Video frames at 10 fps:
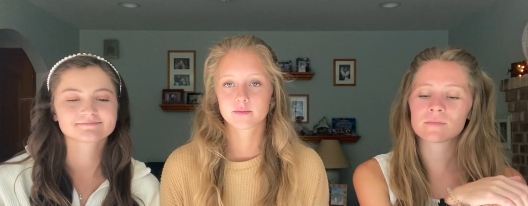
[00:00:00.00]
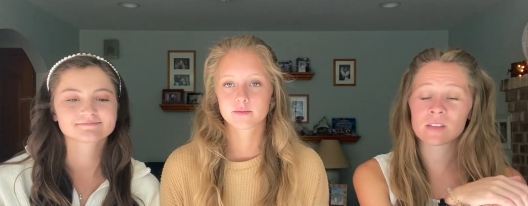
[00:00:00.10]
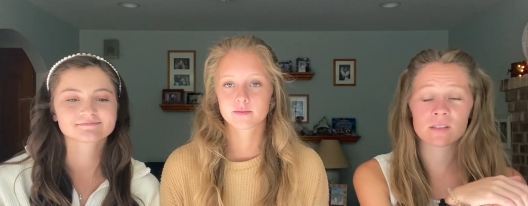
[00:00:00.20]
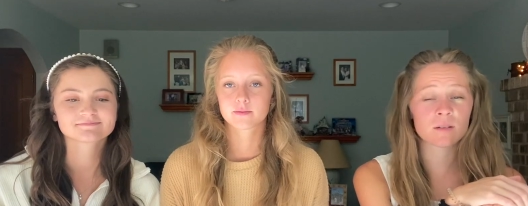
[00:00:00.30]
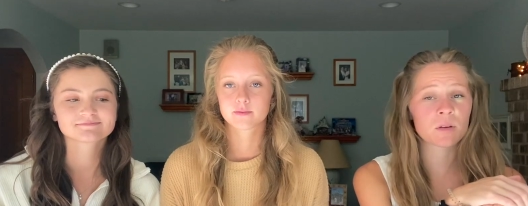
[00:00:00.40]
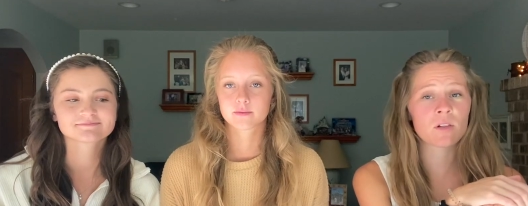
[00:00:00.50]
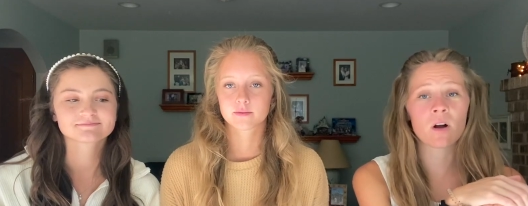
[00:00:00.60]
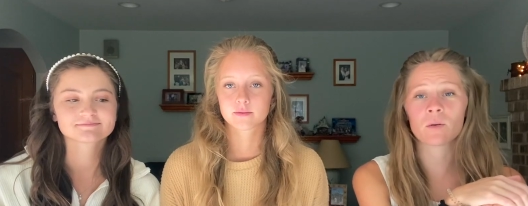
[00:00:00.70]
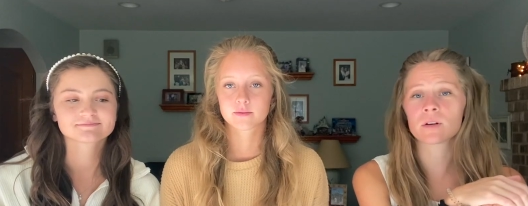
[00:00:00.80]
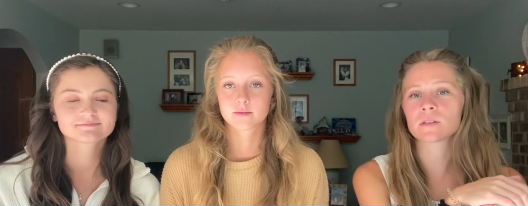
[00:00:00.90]
Speaker 1: It's gonna be a
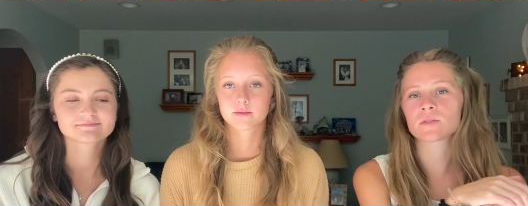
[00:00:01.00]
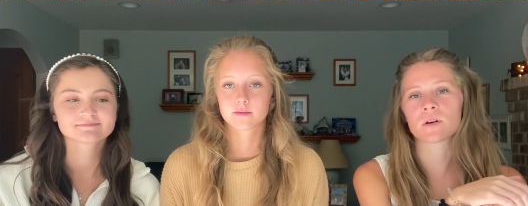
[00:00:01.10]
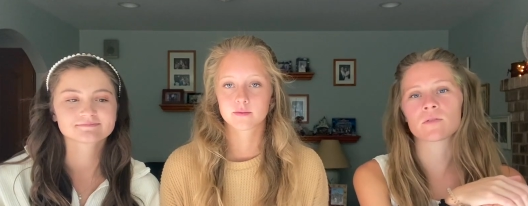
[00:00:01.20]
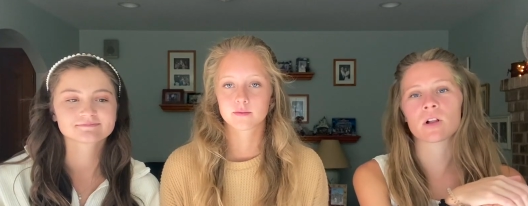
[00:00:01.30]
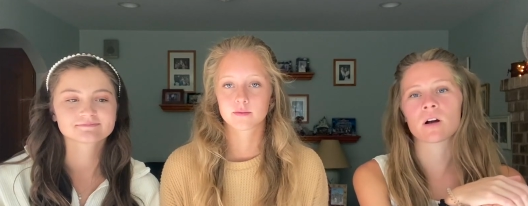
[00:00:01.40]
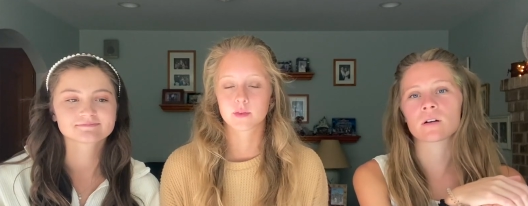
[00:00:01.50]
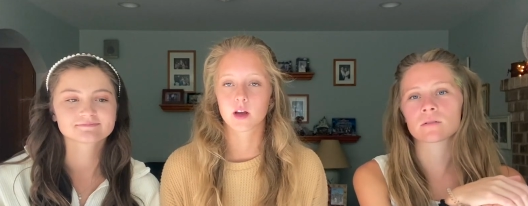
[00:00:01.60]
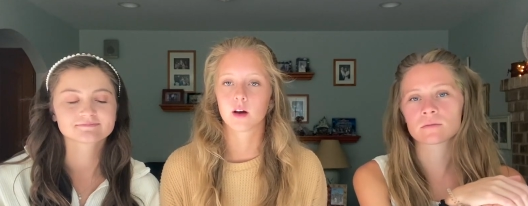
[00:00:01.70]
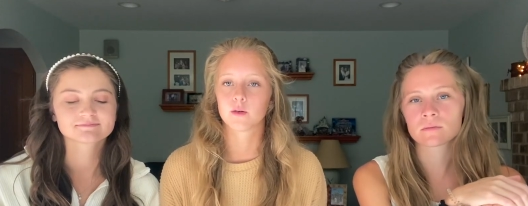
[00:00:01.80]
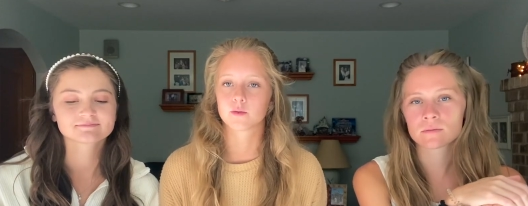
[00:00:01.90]
long one, it's 12 o'clock.
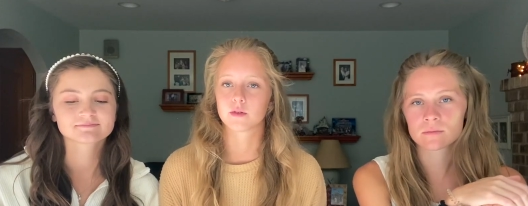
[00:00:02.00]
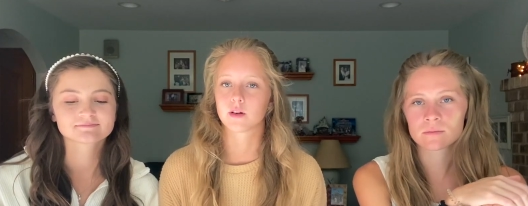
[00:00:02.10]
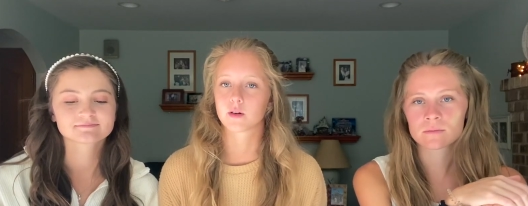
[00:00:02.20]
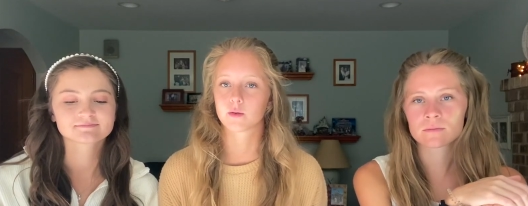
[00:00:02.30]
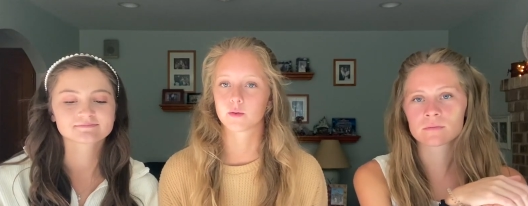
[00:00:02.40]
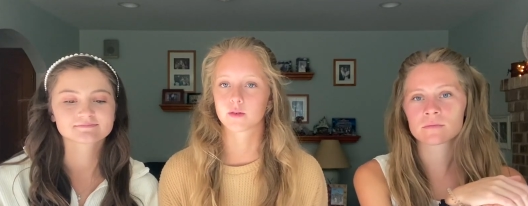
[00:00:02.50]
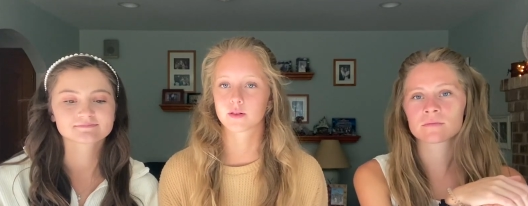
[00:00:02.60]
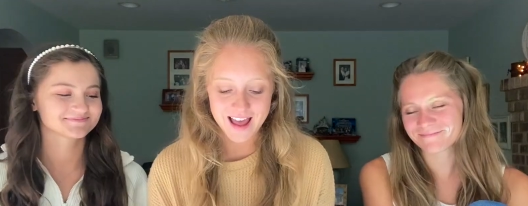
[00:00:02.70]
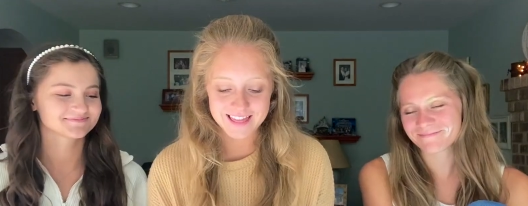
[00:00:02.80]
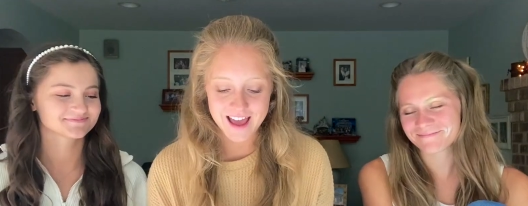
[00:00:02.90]
Speaker 2: Oh no.
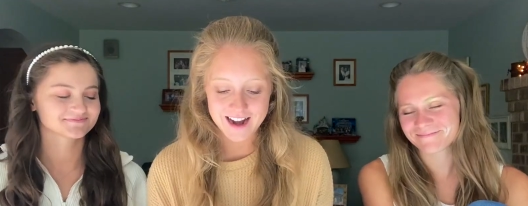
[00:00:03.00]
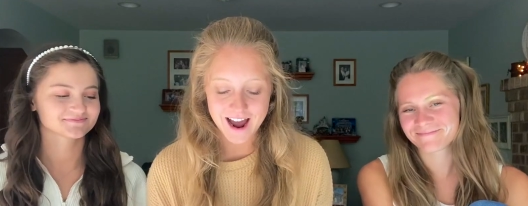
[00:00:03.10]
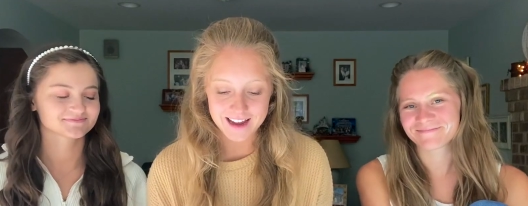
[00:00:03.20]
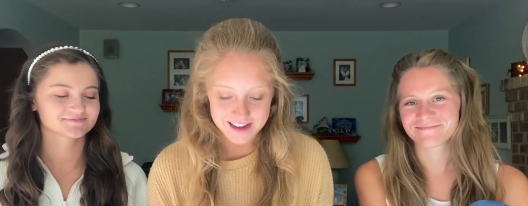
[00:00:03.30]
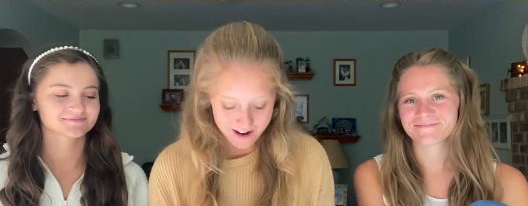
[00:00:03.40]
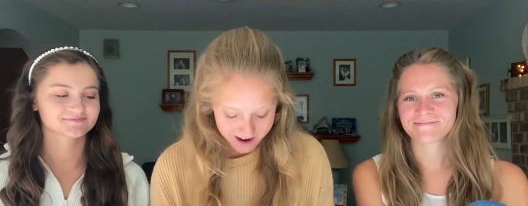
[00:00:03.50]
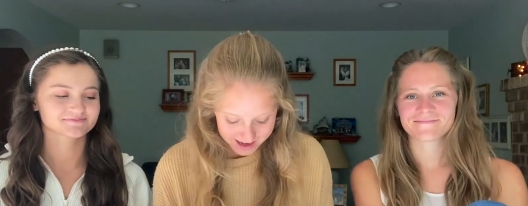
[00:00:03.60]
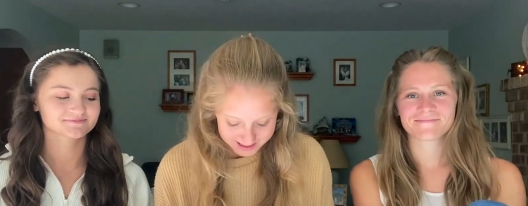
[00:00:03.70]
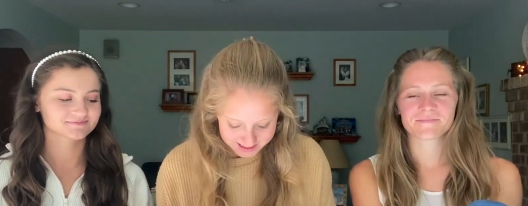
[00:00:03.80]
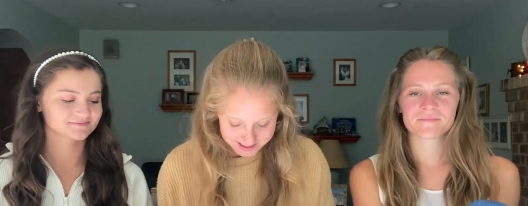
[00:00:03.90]
And then I
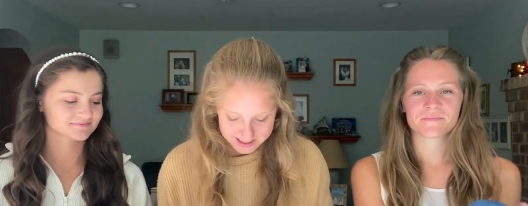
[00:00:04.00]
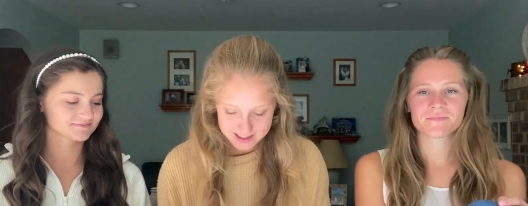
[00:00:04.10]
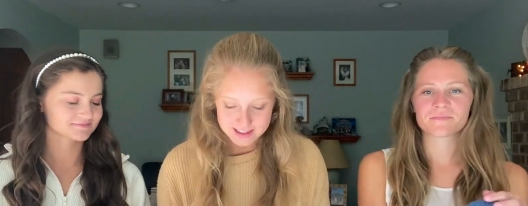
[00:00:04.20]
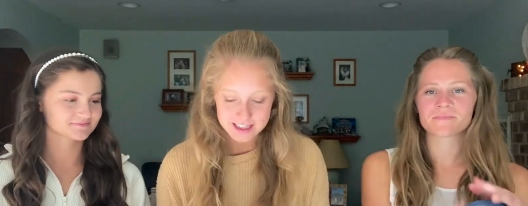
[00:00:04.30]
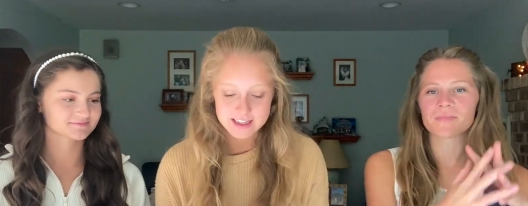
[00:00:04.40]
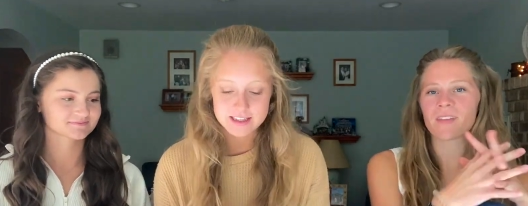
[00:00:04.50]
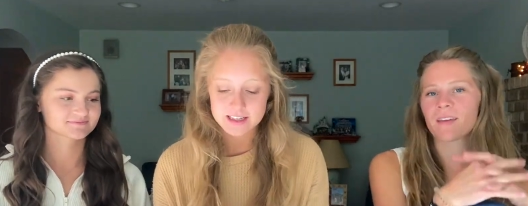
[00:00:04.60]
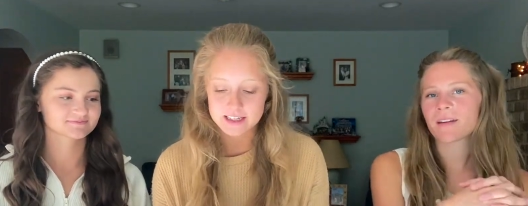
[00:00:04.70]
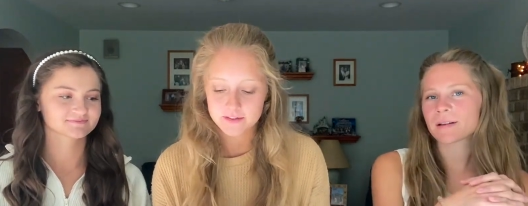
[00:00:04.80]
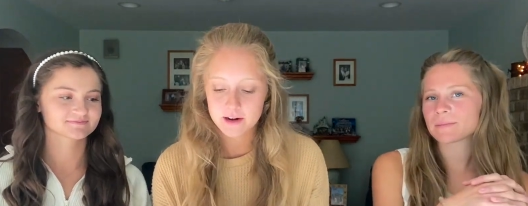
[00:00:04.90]
got these
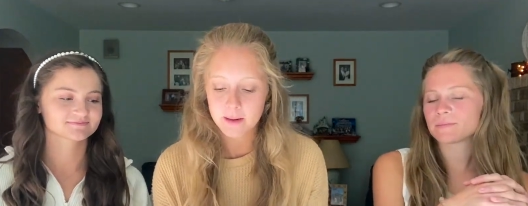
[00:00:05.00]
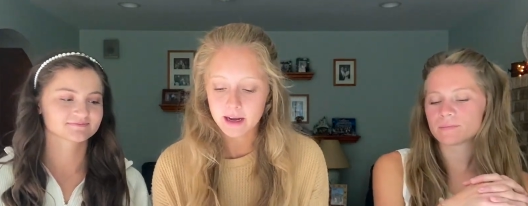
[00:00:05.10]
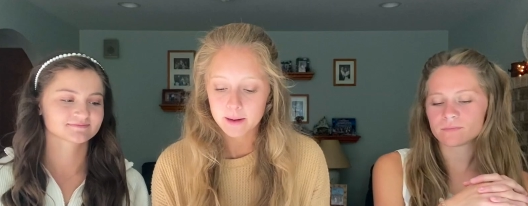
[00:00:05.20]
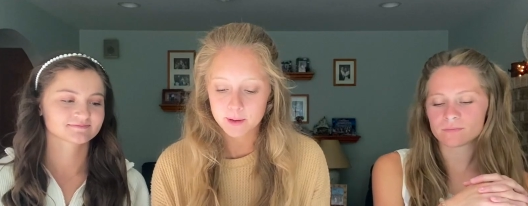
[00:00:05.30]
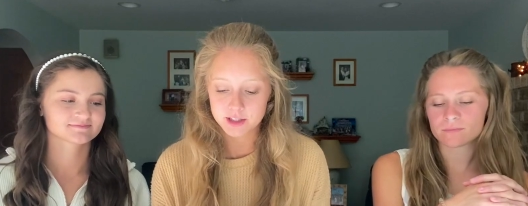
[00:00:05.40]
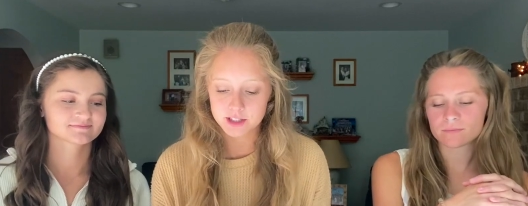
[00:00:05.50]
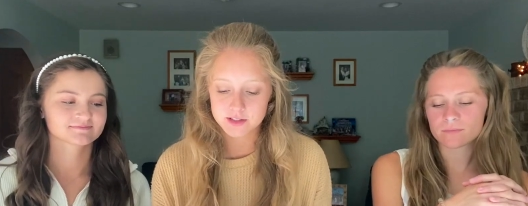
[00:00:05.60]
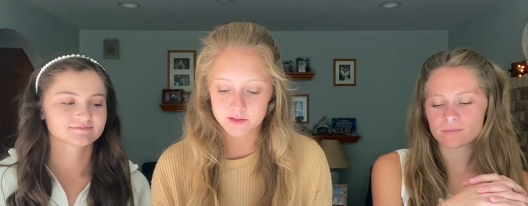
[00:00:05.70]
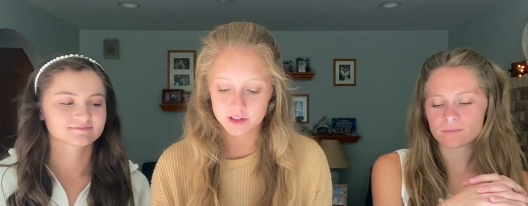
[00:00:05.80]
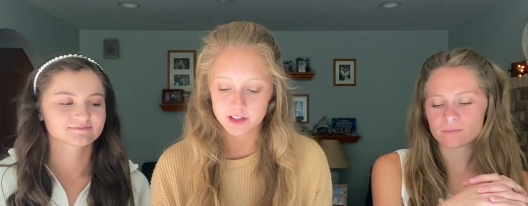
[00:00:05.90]
different makeup brushes
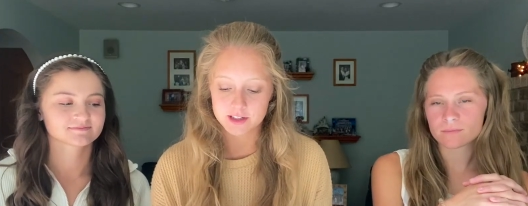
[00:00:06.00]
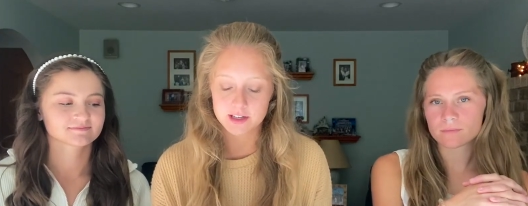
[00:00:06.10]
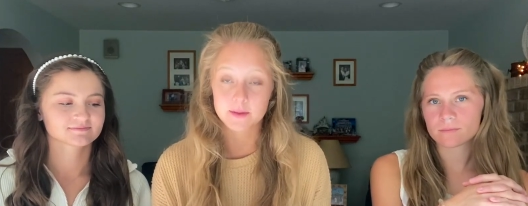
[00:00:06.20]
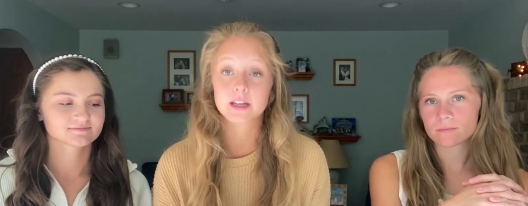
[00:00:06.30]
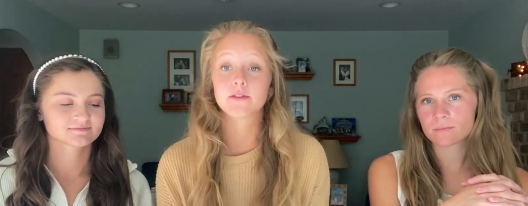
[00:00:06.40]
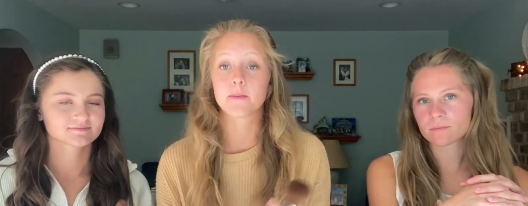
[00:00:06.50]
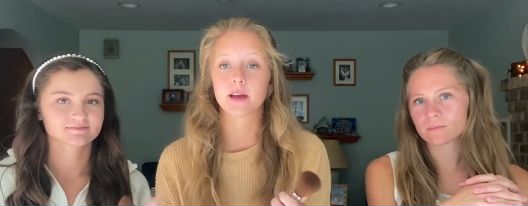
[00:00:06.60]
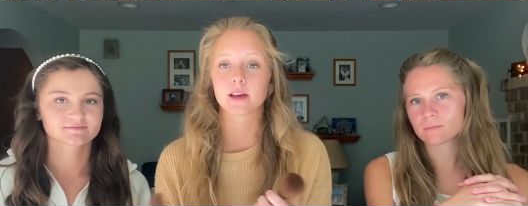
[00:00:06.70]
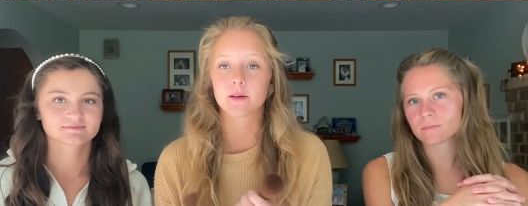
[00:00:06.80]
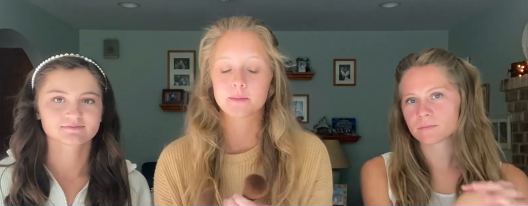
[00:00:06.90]
for some of the different
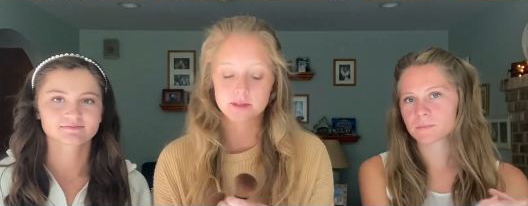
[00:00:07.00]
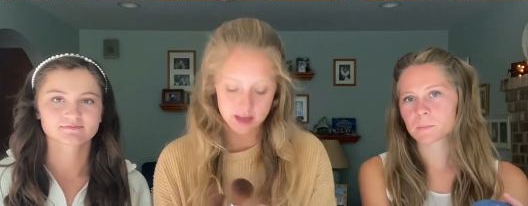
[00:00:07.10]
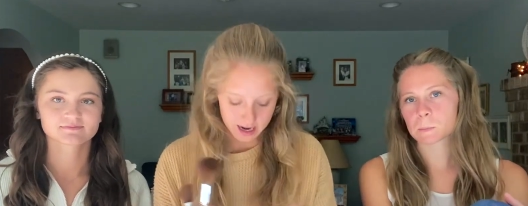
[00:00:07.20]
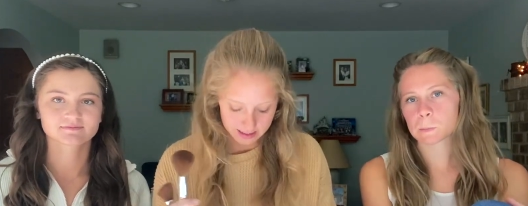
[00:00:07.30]
makeups that I